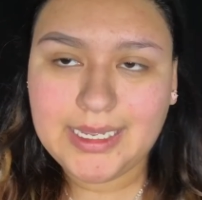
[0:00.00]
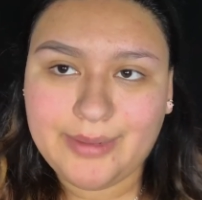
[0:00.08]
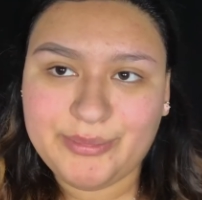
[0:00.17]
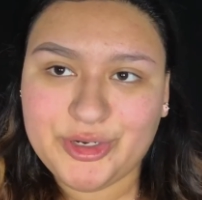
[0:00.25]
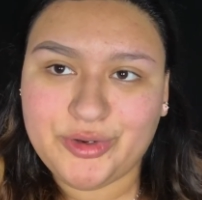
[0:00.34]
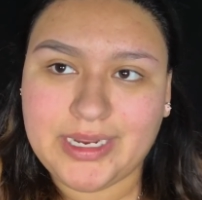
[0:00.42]

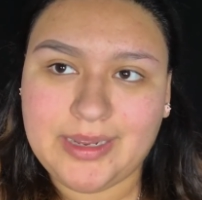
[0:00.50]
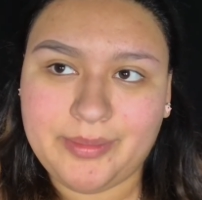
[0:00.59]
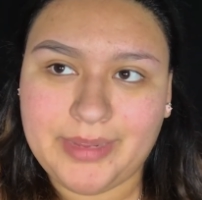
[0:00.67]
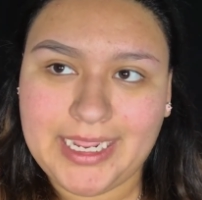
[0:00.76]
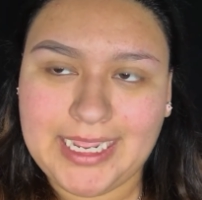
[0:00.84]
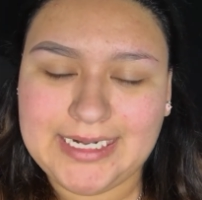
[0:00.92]
I'm going to grab
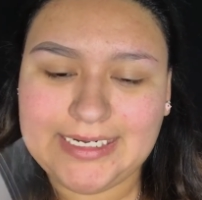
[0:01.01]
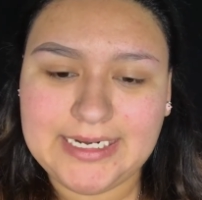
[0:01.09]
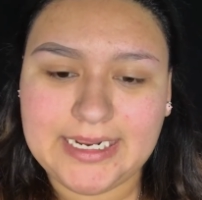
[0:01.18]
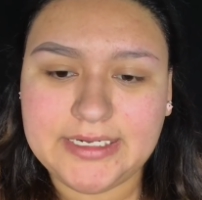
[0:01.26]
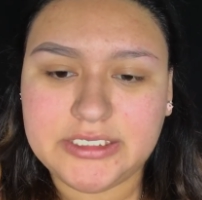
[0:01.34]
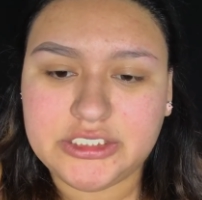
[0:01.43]
my handy
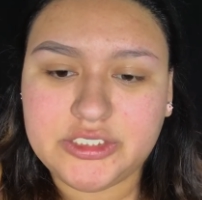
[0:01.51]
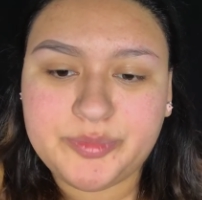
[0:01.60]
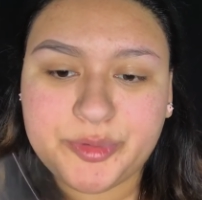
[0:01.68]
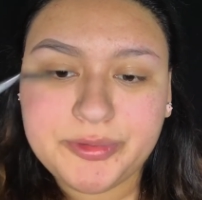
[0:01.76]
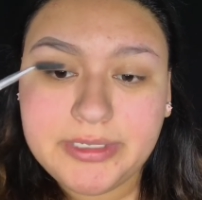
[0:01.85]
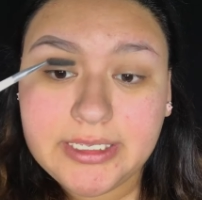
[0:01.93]
dandy
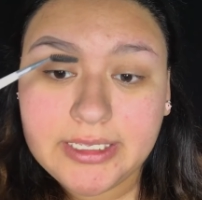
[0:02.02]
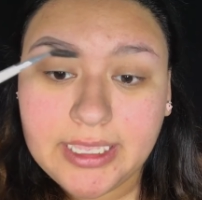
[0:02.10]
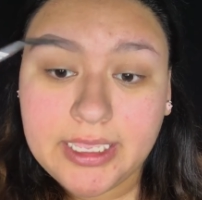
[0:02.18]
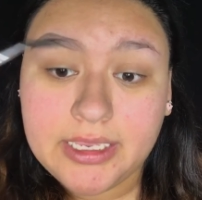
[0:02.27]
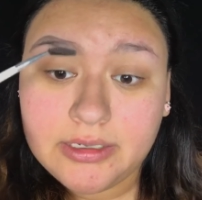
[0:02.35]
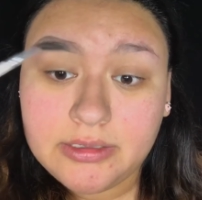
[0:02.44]
spoolie
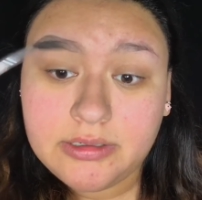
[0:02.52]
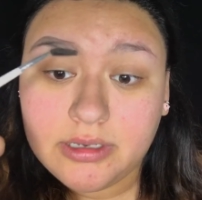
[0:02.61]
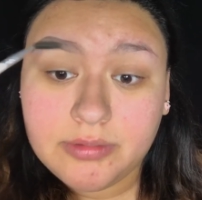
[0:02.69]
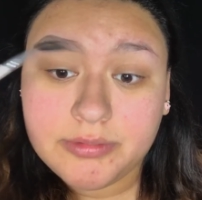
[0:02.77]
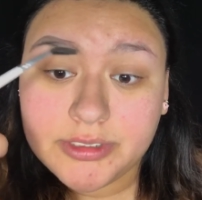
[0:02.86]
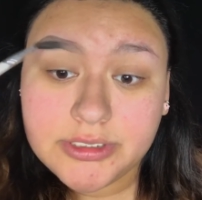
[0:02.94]
again,
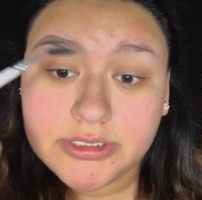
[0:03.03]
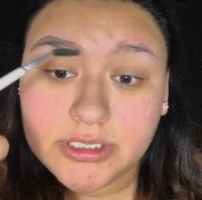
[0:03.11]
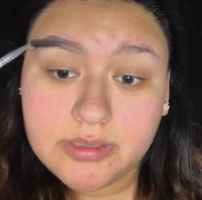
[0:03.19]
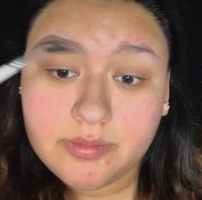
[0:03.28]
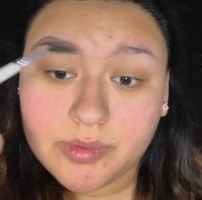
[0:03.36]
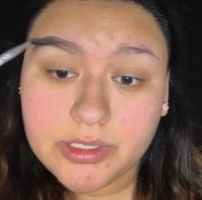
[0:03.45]
and we're just
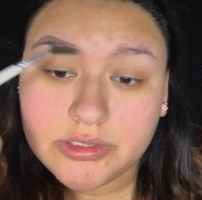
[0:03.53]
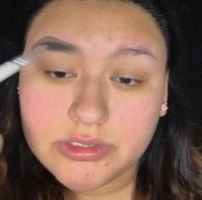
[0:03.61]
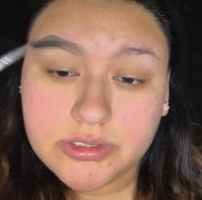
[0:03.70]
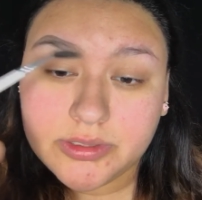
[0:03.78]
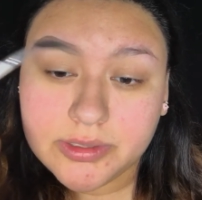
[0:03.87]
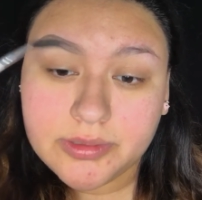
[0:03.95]
going to brush
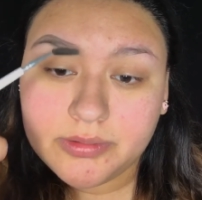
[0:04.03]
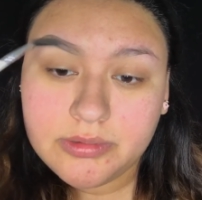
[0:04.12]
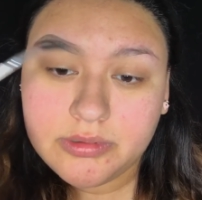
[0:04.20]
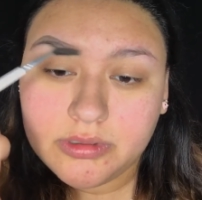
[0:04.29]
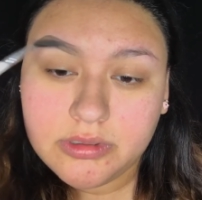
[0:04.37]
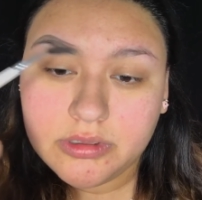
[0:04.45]
through
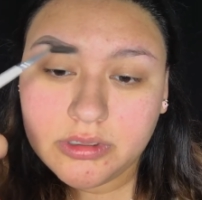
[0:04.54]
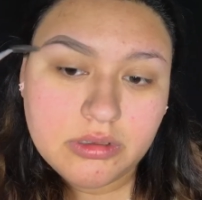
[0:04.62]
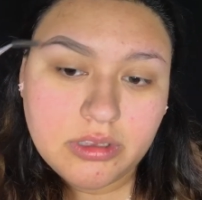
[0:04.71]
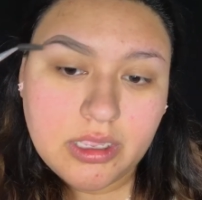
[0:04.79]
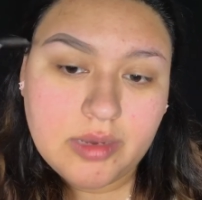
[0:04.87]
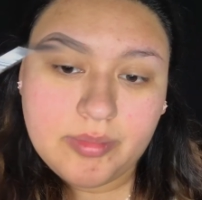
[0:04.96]

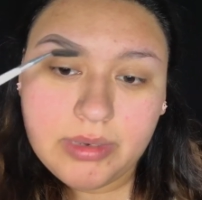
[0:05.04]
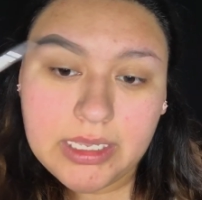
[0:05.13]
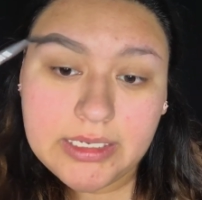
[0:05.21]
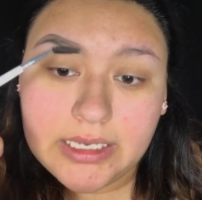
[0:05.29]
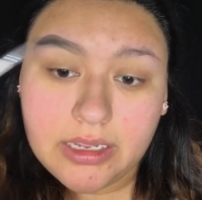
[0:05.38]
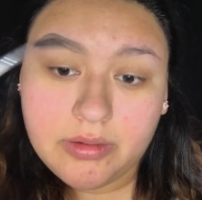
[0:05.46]
and
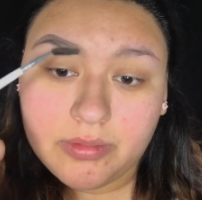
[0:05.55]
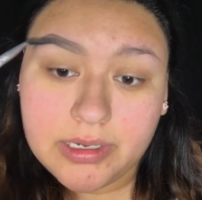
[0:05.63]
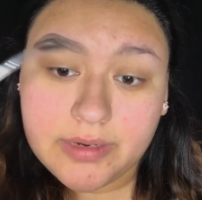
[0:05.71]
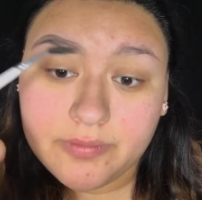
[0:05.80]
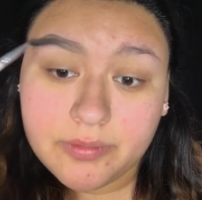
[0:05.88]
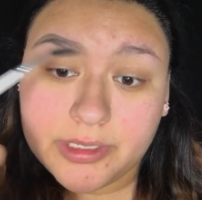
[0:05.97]
blend out
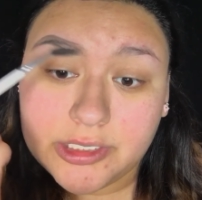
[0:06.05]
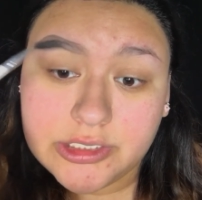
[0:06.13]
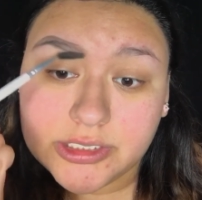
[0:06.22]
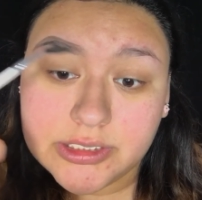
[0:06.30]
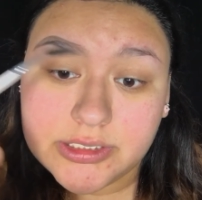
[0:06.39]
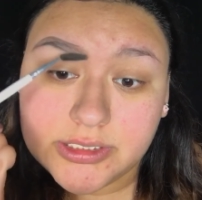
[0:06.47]
whatever we
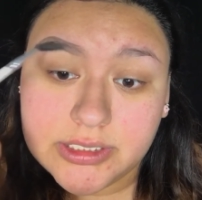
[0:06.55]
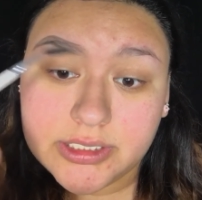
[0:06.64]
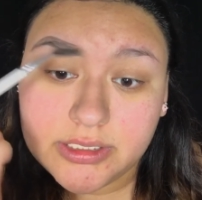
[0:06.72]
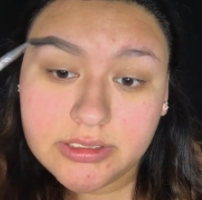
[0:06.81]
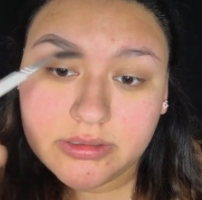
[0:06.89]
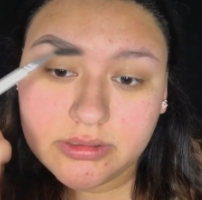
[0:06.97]
just
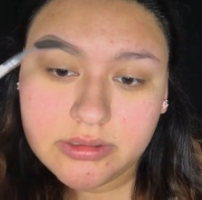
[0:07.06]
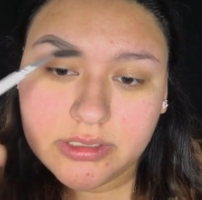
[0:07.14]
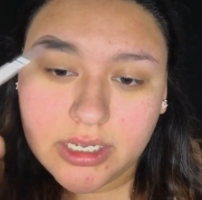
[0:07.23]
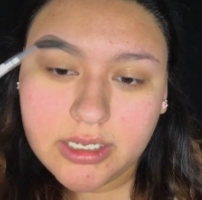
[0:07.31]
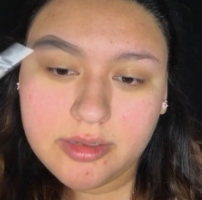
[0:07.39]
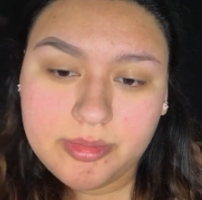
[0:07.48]
did.
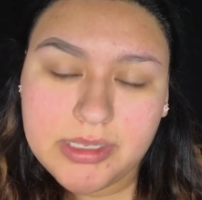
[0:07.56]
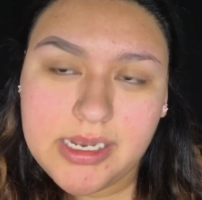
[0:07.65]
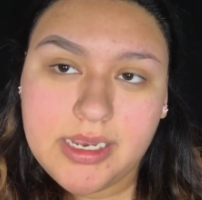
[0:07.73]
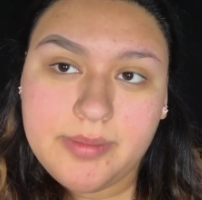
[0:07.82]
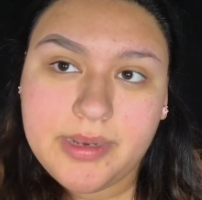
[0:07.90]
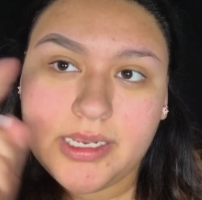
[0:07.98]
Not
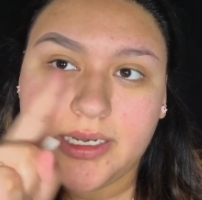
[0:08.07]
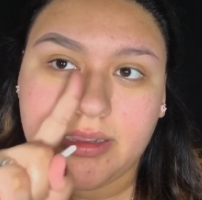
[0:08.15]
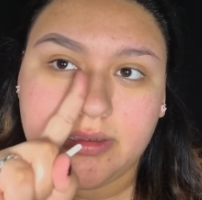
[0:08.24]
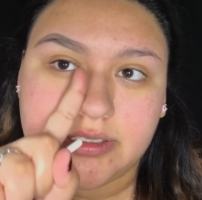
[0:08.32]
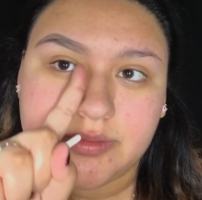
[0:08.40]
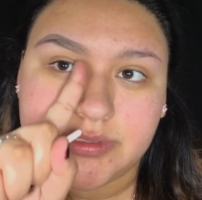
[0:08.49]
completely blend
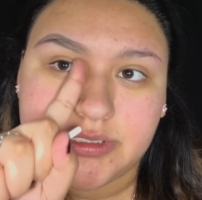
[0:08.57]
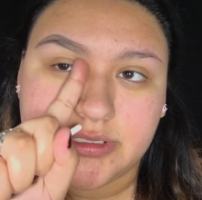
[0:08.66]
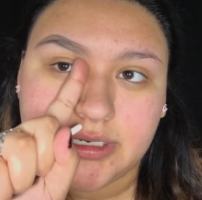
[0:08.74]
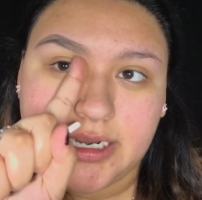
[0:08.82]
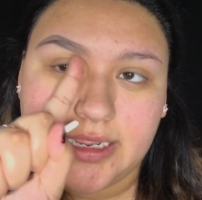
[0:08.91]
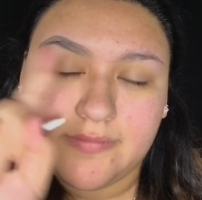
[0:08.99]
out because we're still
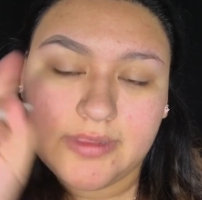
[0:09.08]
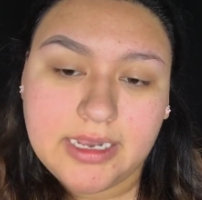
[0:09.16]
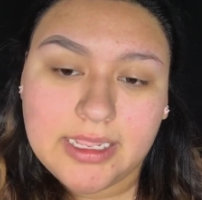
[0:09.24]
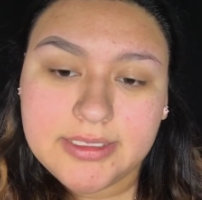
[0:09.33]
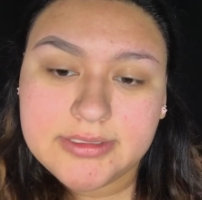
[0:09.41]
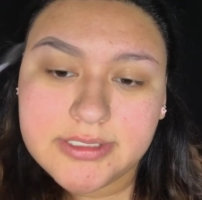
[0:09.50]
going to have the
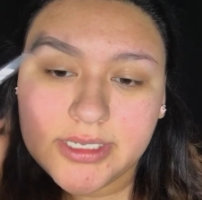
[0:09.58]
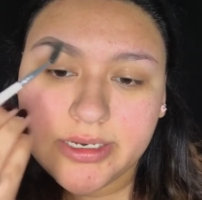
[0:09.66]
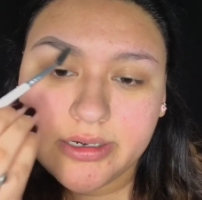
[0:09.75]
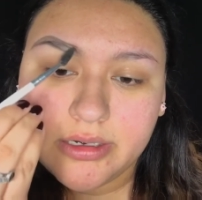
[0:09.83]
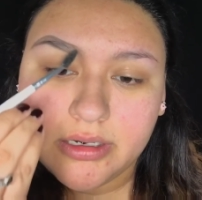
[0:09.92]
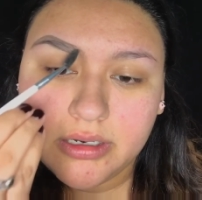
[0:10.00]
lines there,
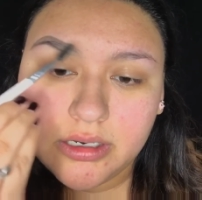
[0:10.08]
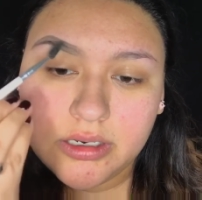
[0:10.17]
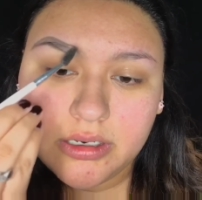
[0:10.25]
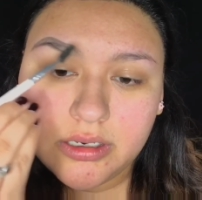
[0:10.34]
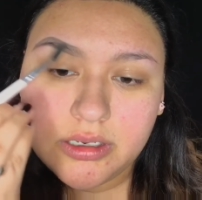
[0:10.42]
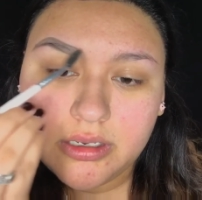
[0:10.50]

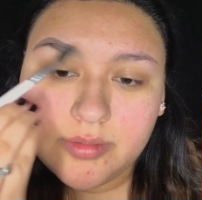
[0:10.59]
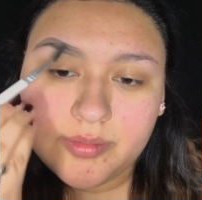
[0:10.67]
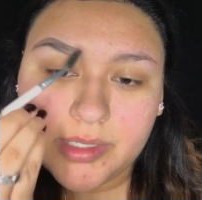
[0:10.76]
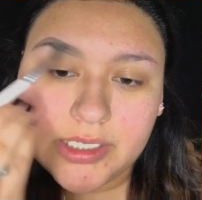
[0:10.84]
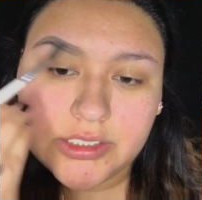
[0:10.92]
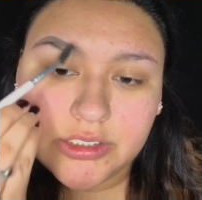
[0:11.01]

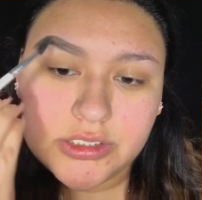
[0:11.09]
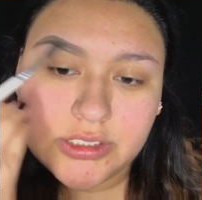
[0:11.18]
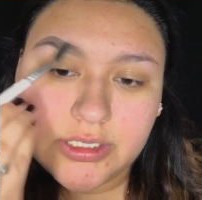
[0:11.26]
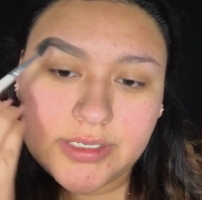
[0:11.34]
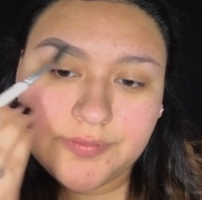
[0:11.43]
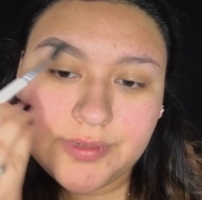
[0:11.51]
but
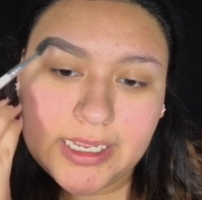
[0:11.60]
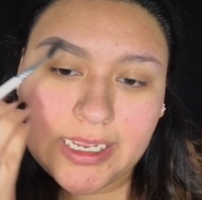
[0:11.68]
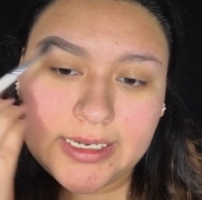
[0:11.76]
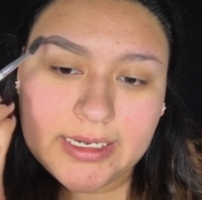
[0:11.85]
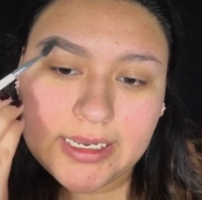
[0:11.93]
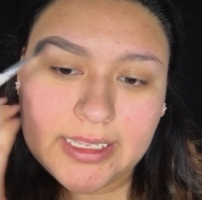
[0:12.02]
if we
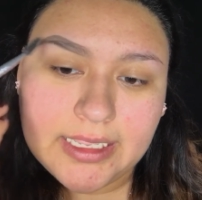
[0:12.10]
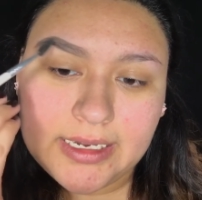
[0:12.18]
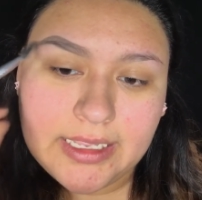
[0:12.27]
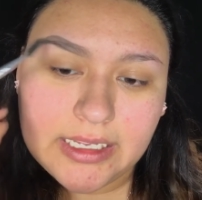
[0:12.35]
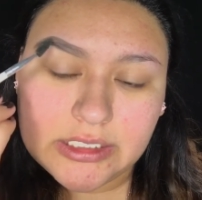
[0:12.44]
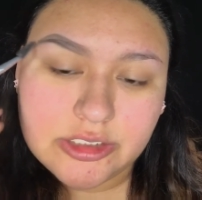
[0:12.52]
added like
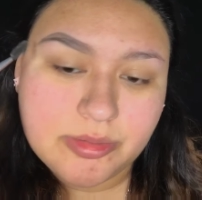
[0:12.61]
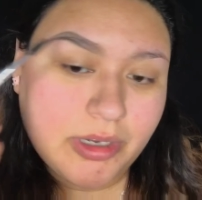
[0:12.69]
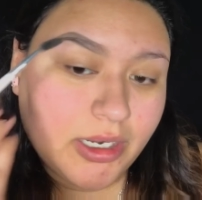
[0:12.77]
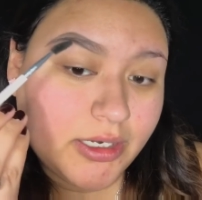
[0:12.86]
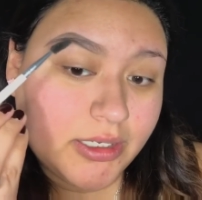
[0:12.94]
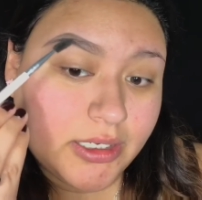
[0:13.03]
any extra
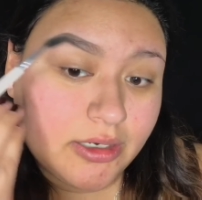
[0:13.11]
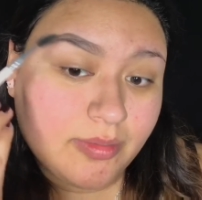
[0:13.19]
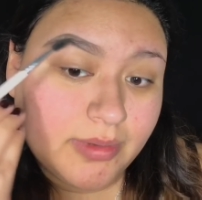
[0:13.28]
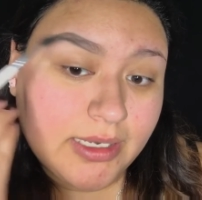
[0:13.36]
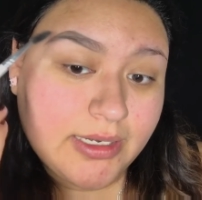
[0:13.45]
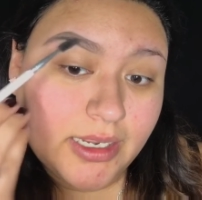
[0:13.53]
product, it'll
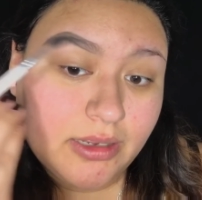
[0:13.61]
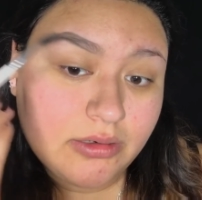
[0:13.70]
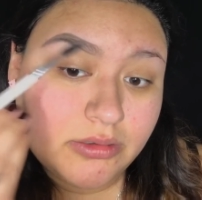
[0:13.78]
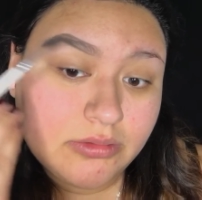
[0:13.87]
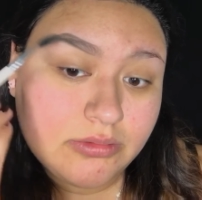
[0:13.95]
blend out.